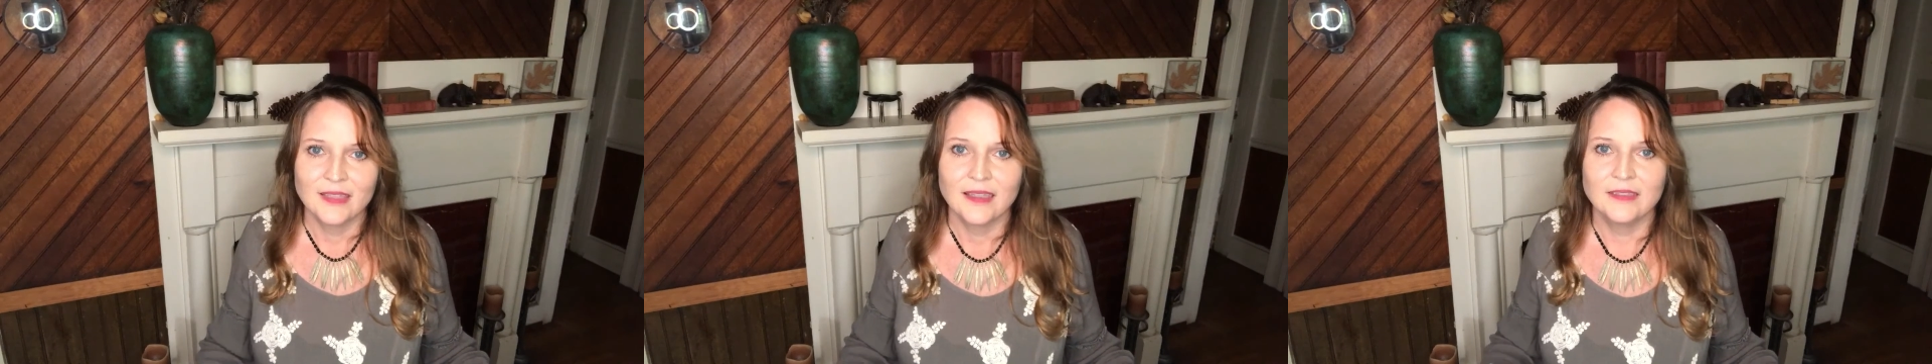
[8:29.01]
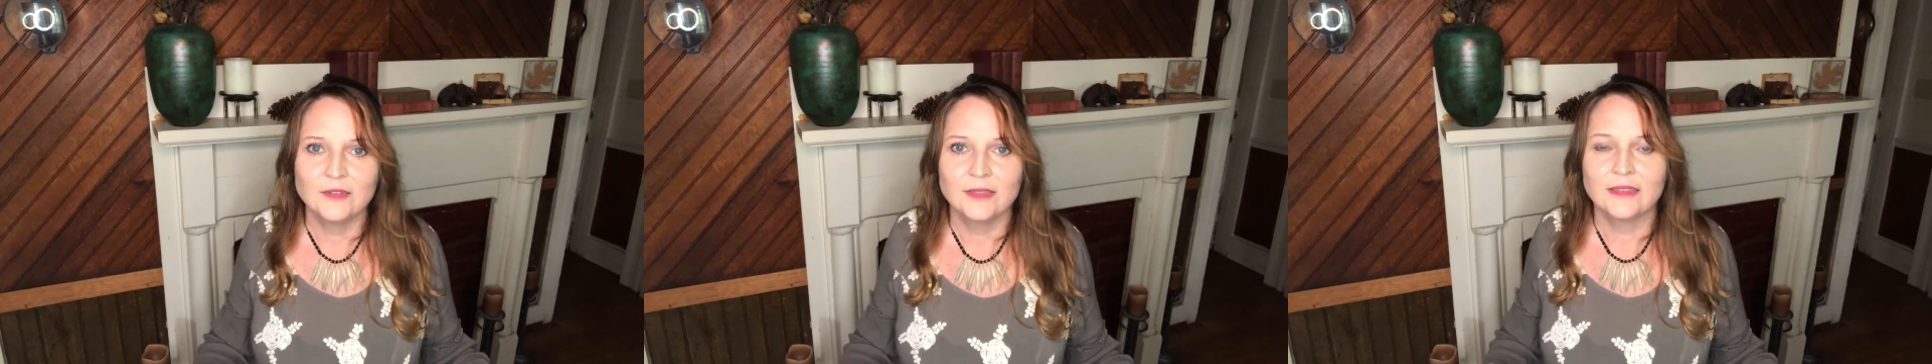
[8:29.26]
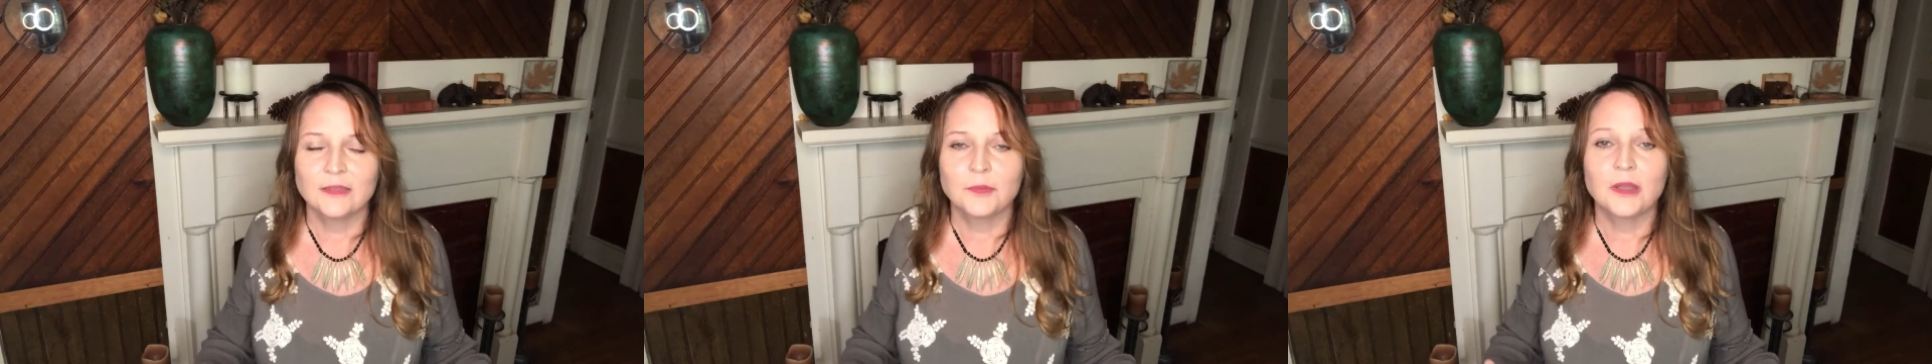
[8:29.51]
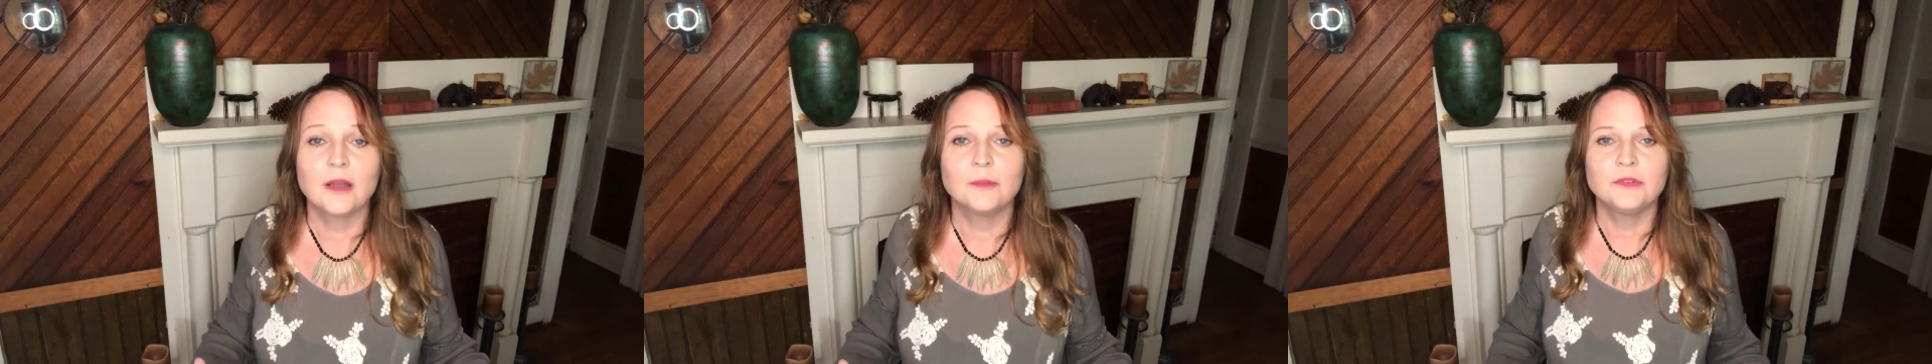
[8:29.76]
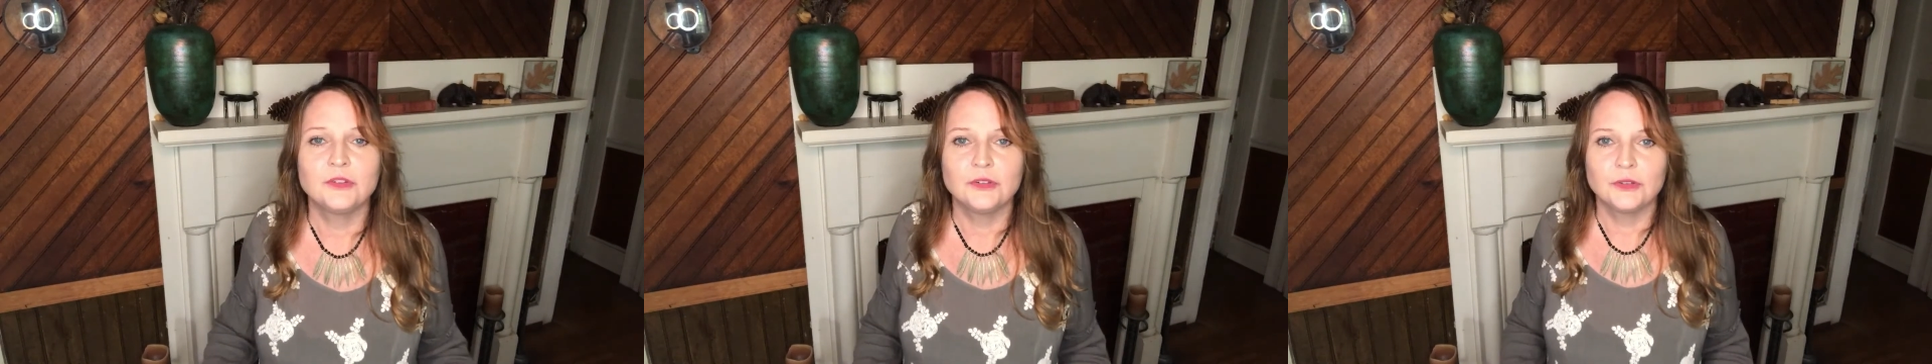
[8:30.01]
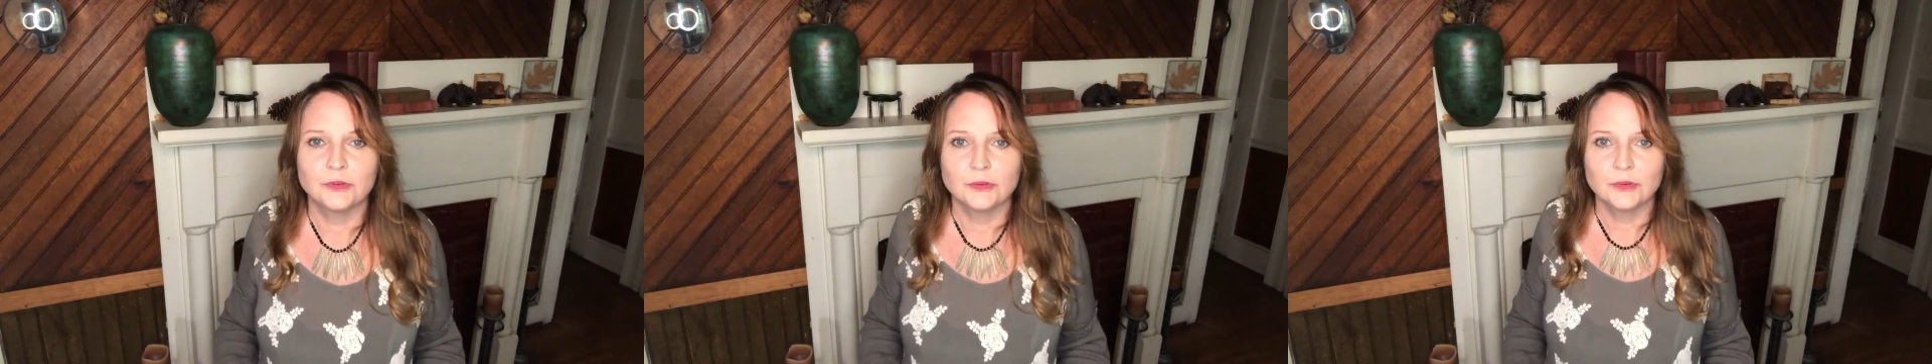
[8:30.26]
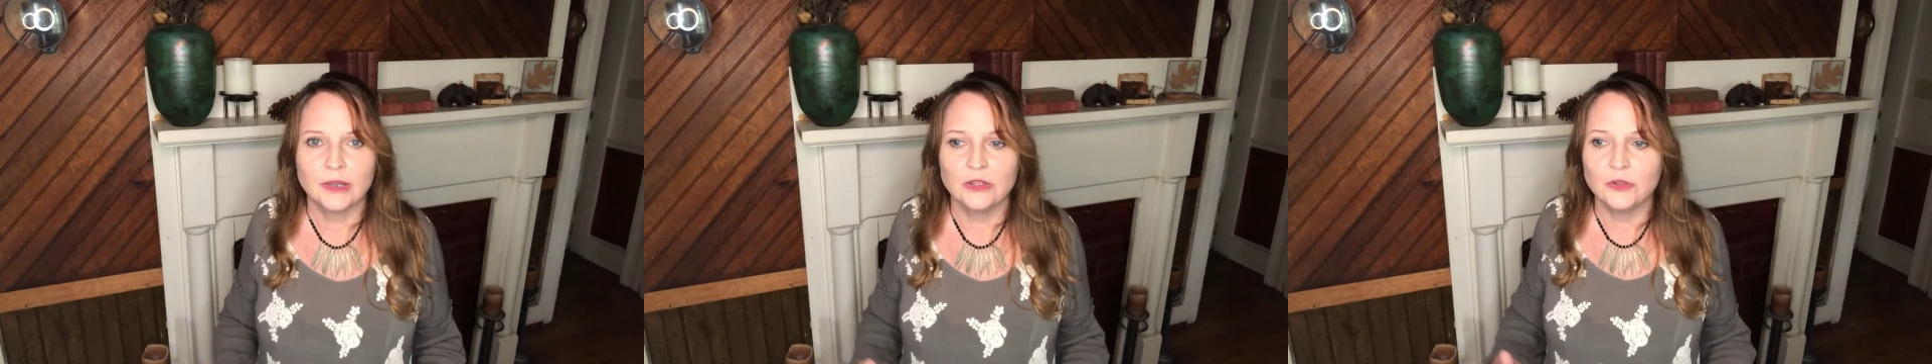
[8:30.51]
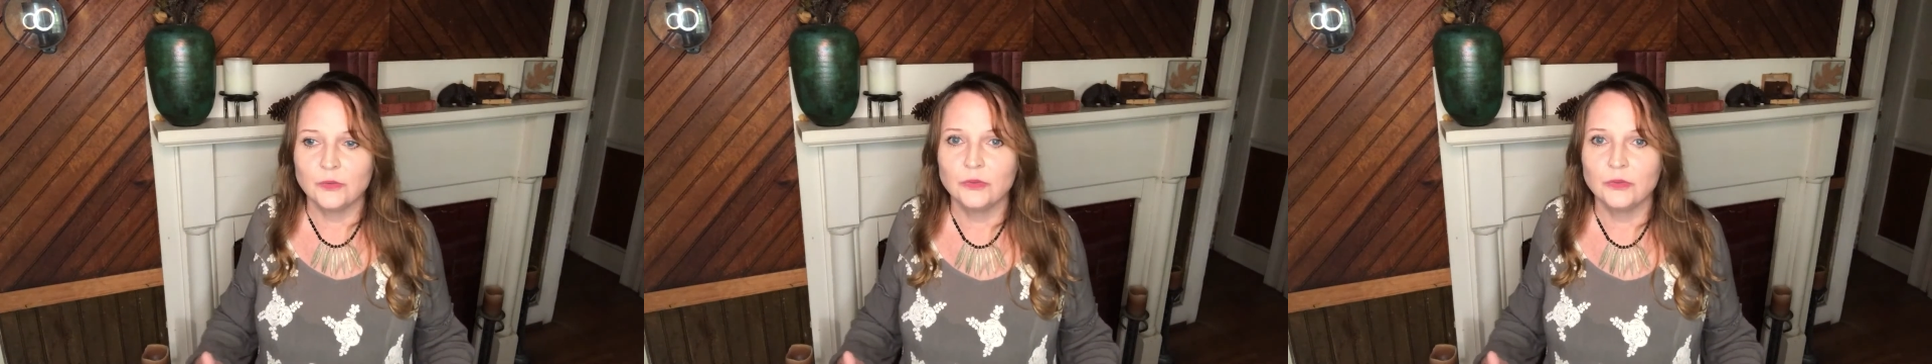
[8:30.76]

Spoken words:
and you let them come to you and you